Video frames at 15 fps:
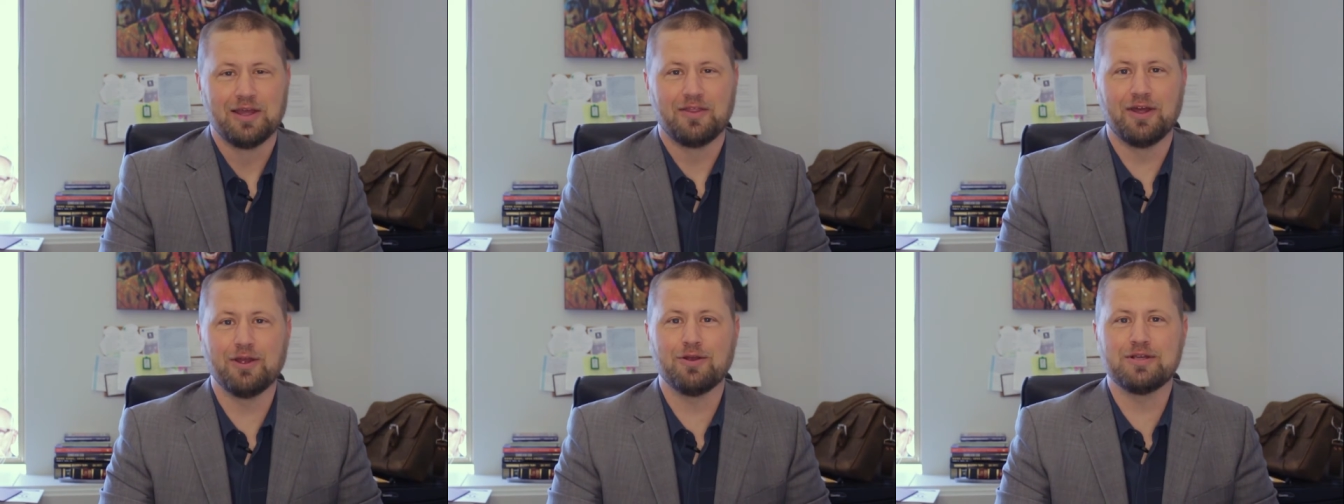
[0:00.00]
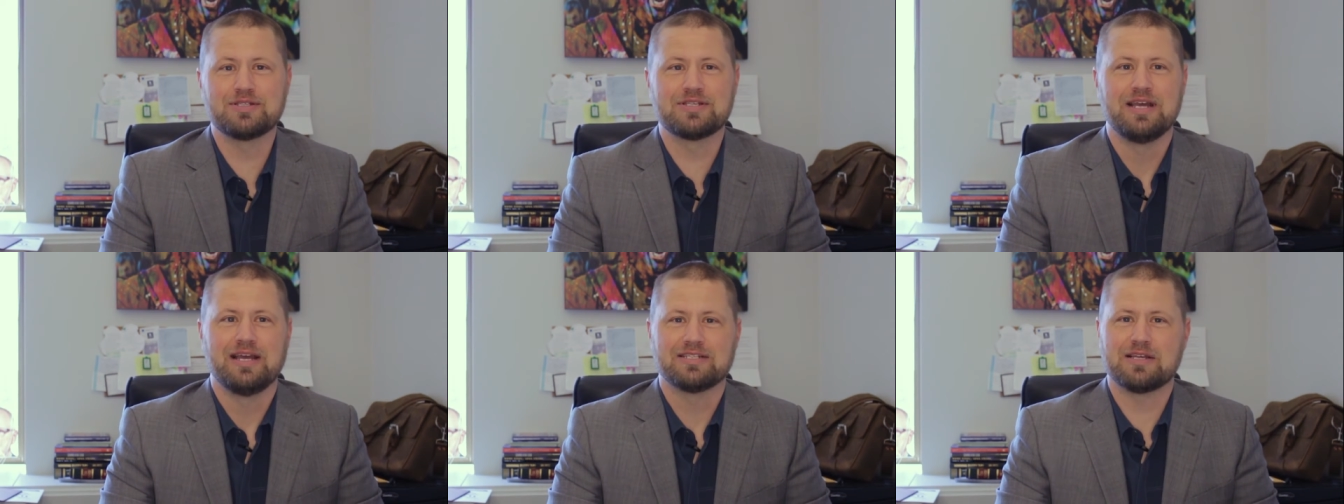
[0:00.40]
there
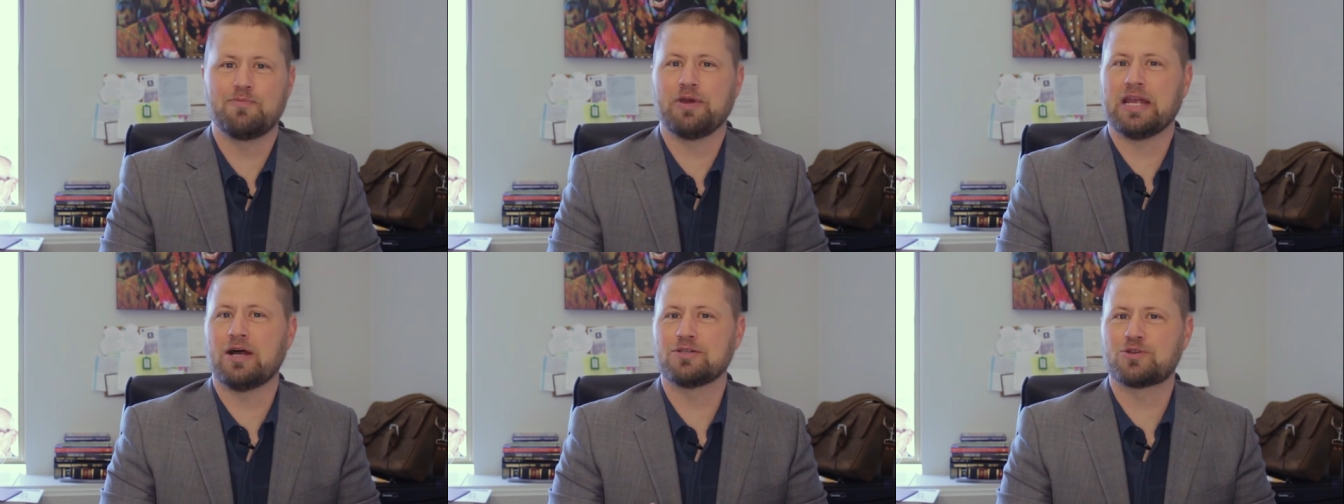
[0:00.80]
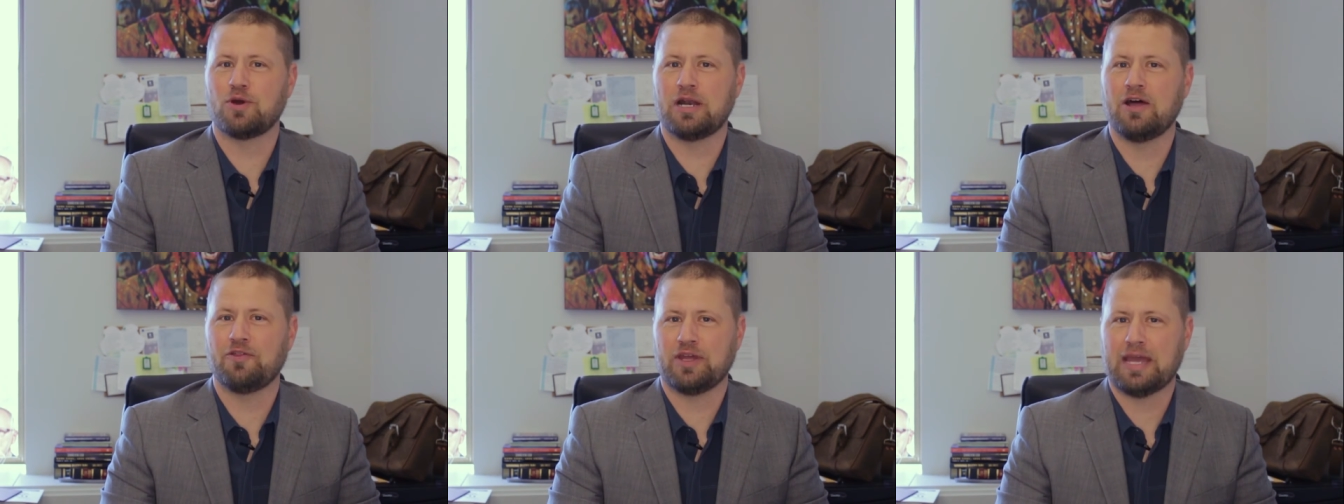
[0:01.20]
is something else
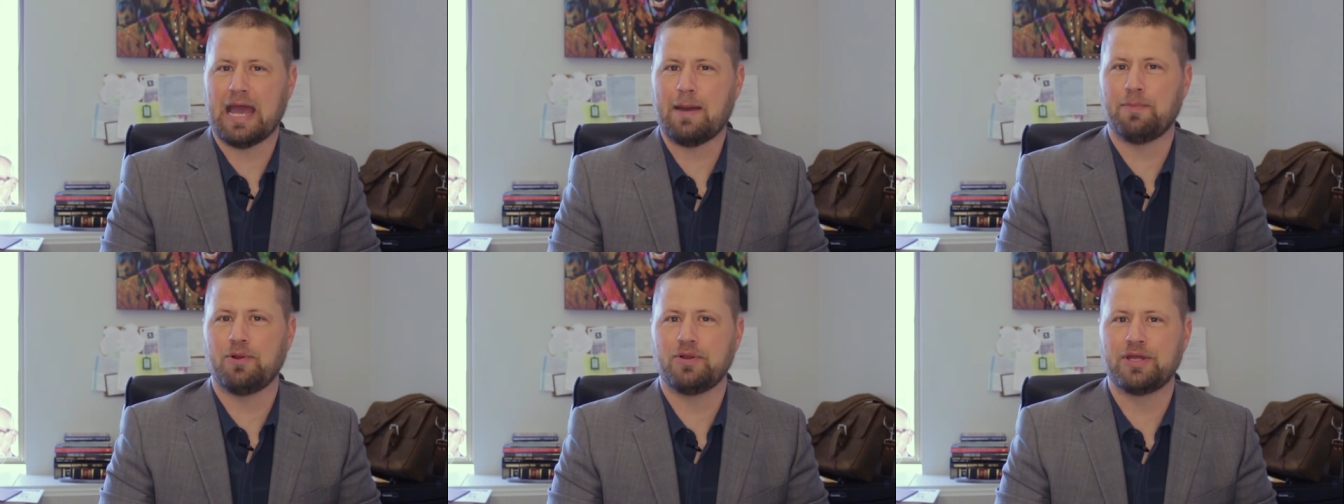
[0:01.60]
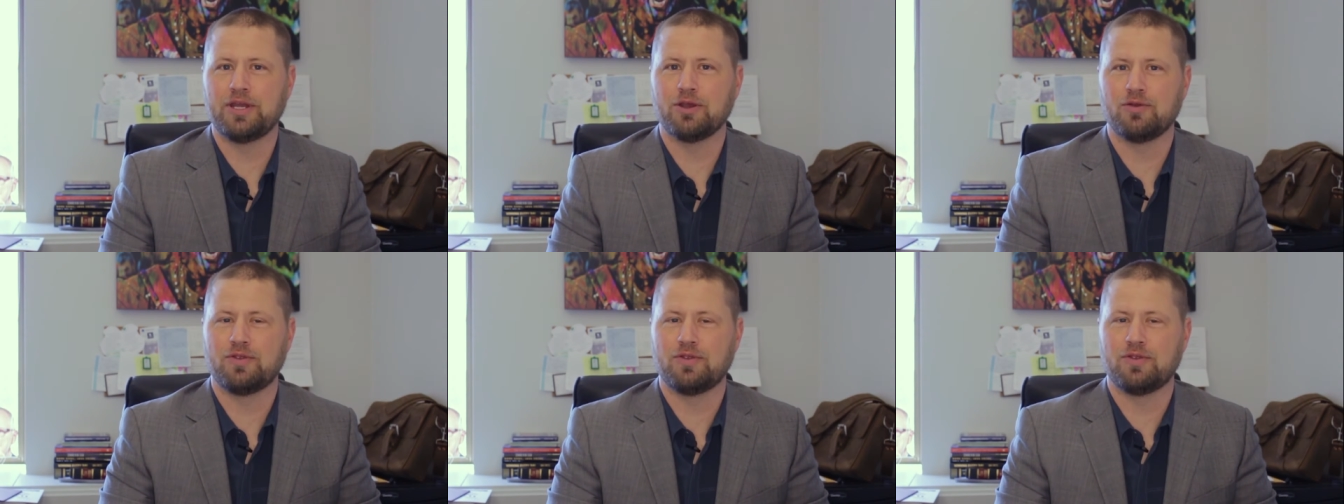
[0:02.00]
going on at the Capitol here,